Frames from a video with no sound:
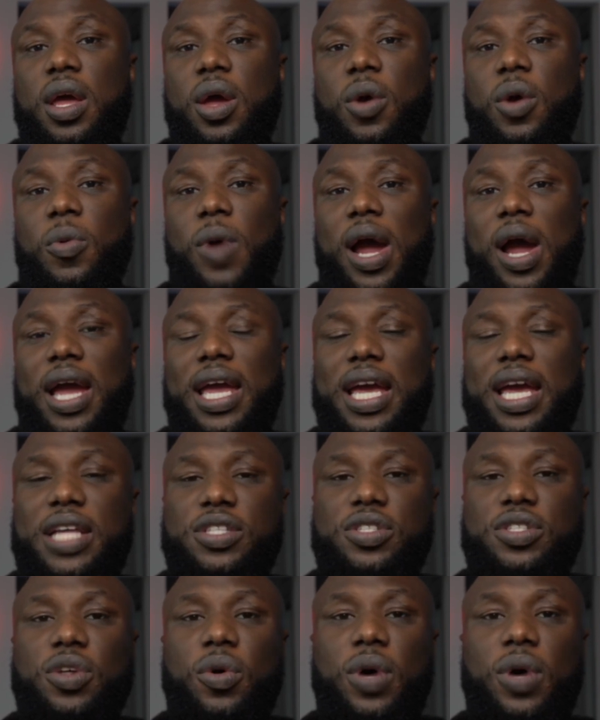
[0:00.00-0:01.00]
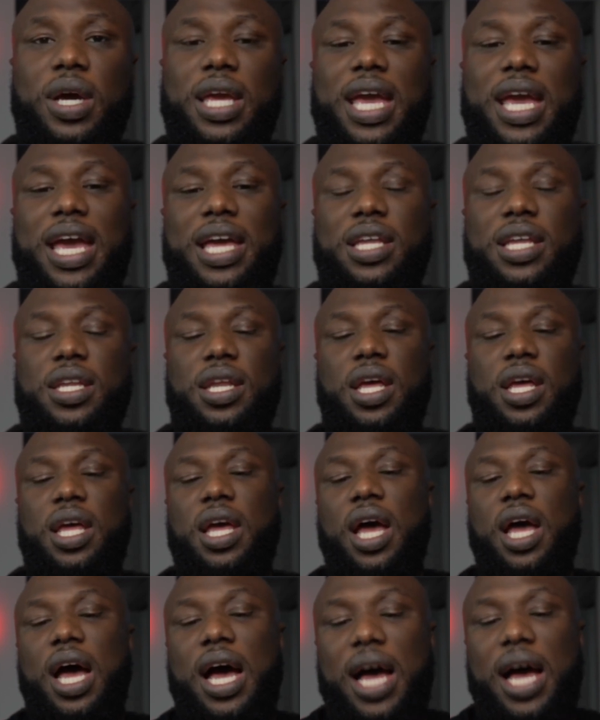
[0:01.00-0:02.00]
Right. And so, again,
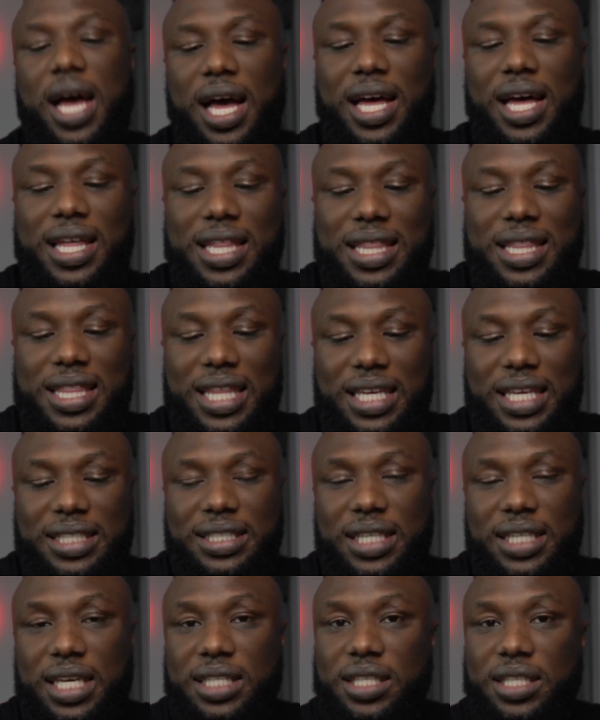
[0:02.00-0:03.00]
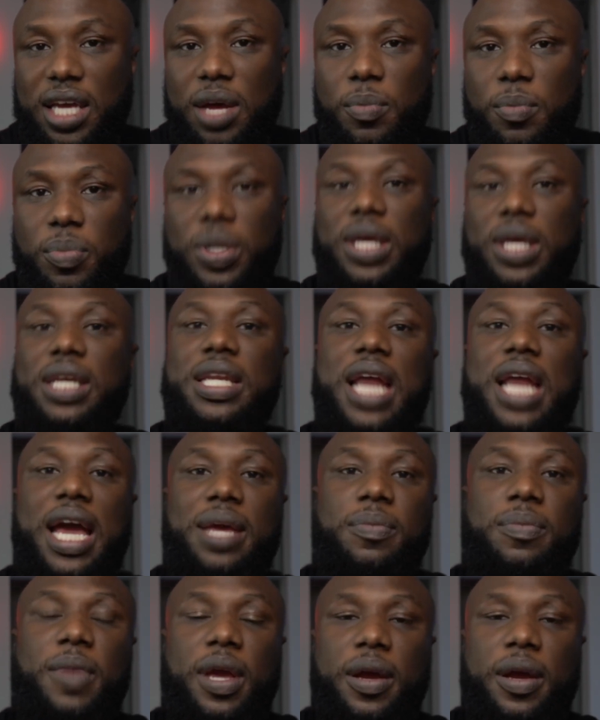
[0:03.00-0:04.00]
this is a complete
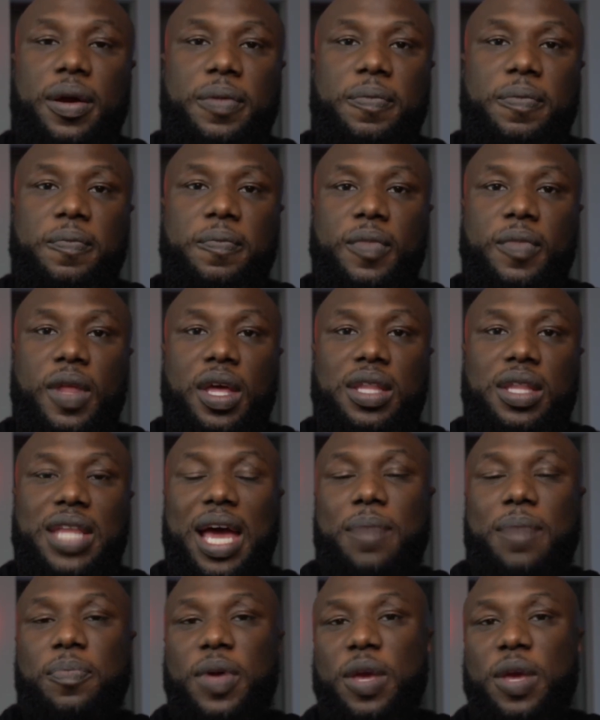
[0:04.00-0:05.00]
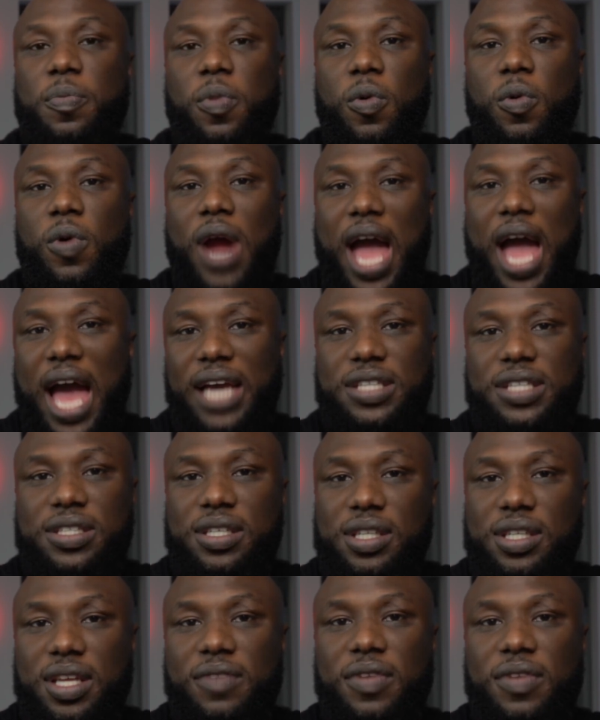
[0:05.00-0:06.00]
nightmare that people were actually
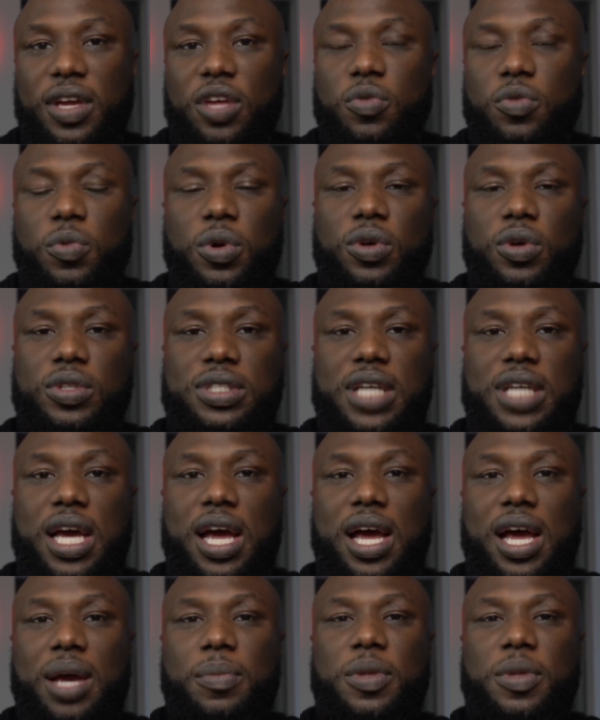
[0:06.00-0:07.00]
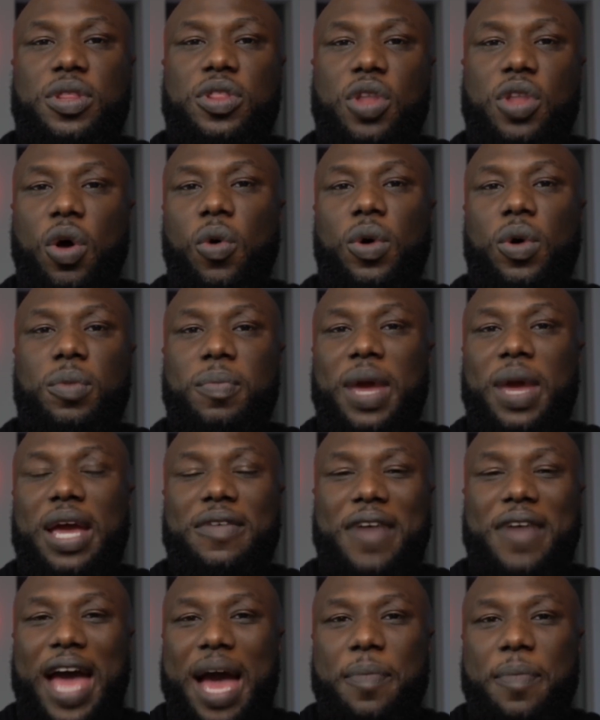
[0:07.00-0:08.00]
living in real time. And though it may have
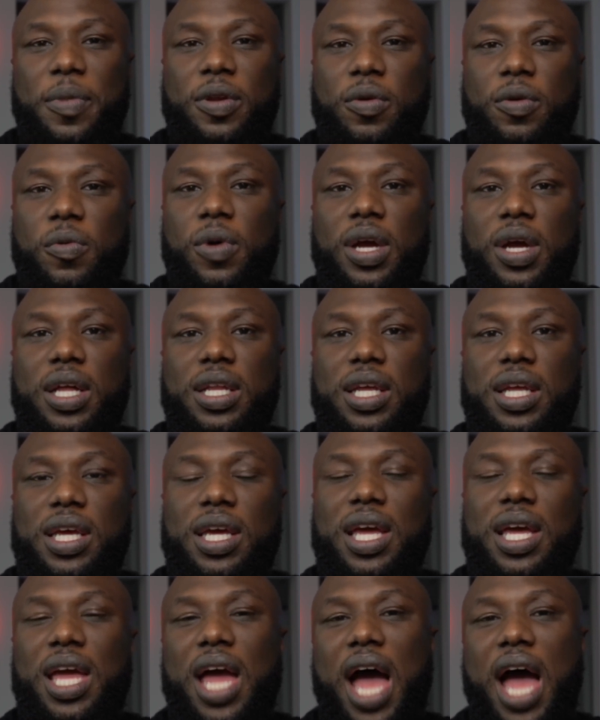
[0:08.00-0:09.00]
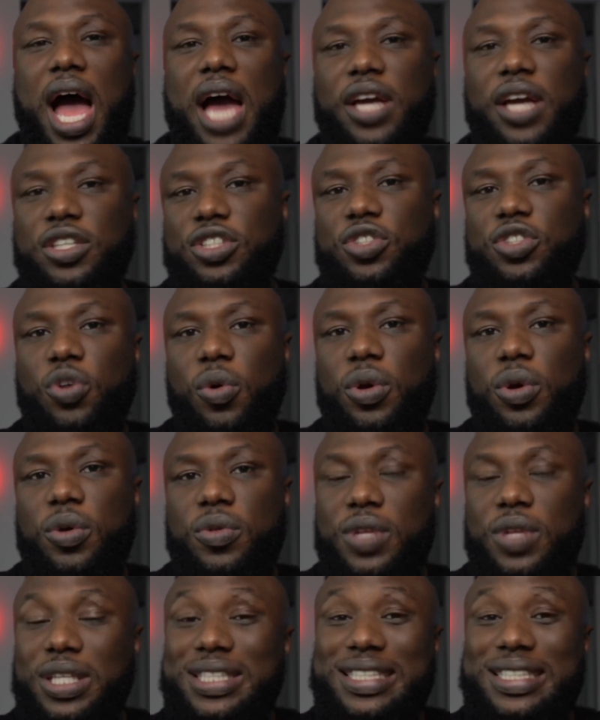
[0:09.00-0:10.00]
happened quickly, I assure you
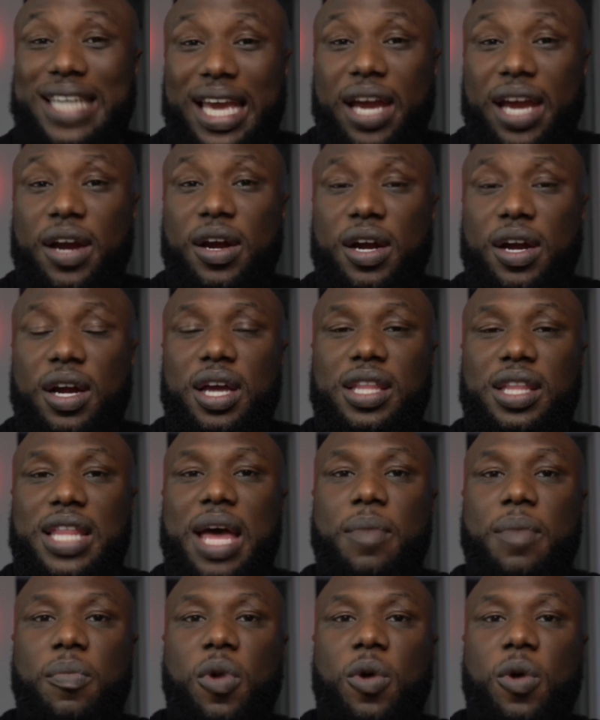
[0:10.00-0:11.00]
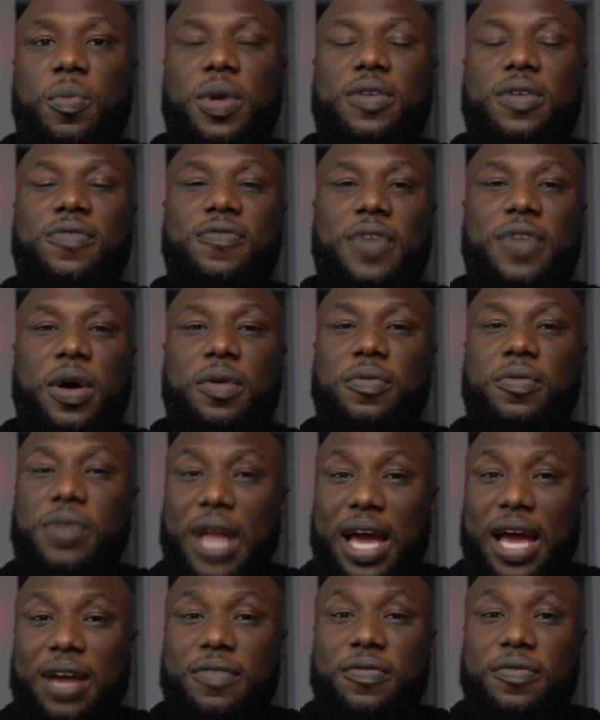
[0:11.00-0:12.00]
the terror in that moment felt
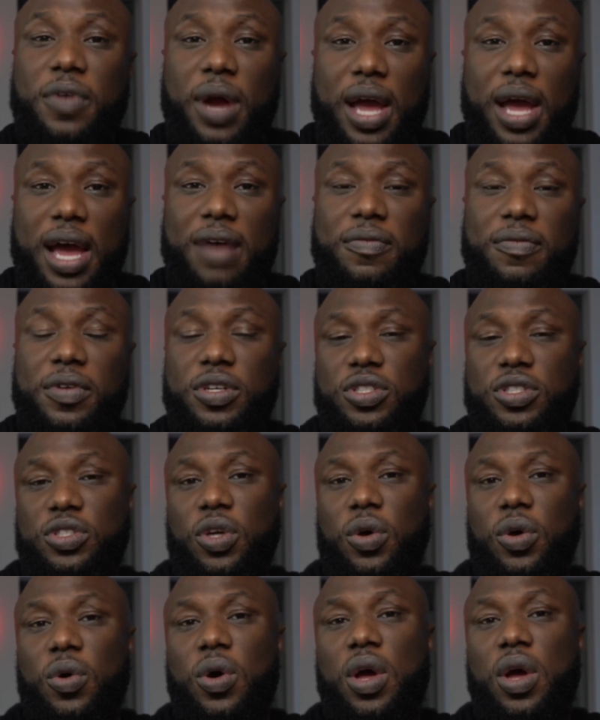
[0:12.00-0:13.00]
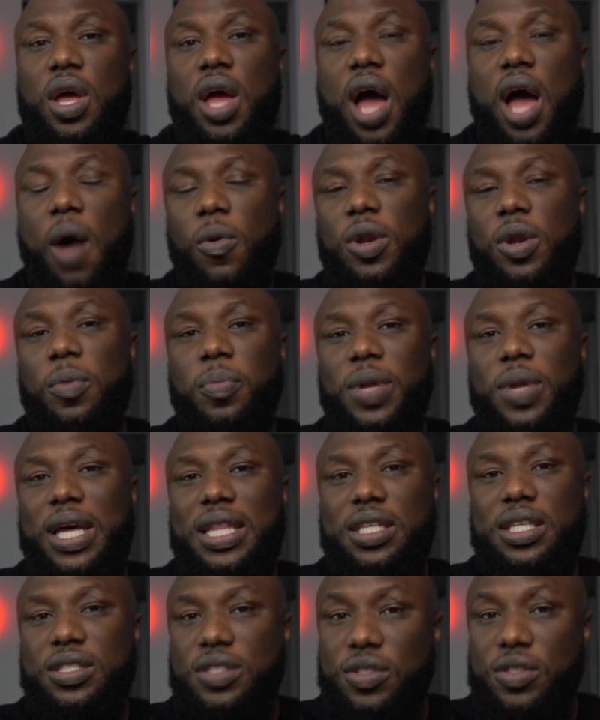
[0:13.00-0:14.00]
like forever. So I want to play
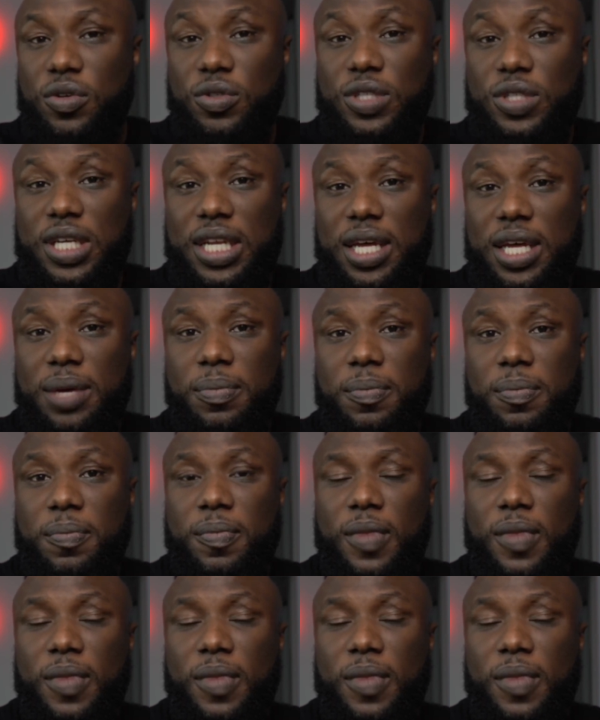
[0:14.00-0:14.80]
this news clip.